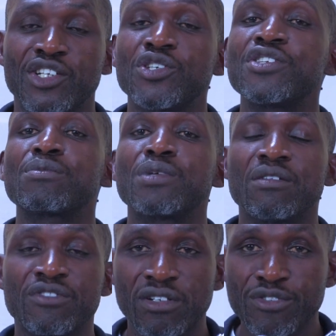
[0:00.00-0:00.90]
Don't be
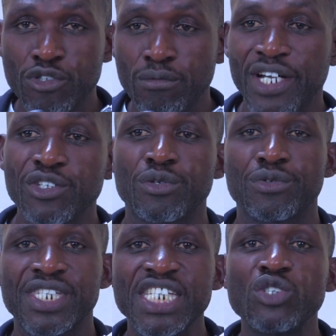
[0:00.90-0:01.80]
involved too much in
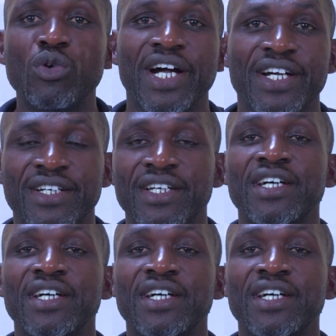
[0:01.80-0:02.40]
routine work.